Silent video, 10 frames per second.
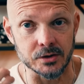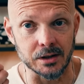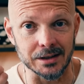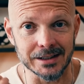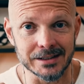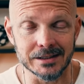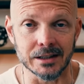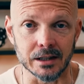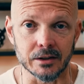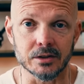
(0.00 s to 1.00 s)
They're
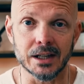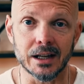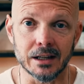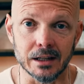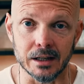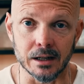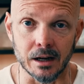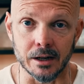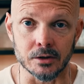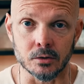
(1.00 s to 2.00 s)
listening, they're taking it in
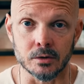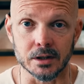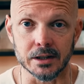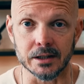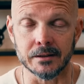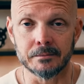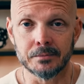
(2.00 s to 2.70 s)
auditorily.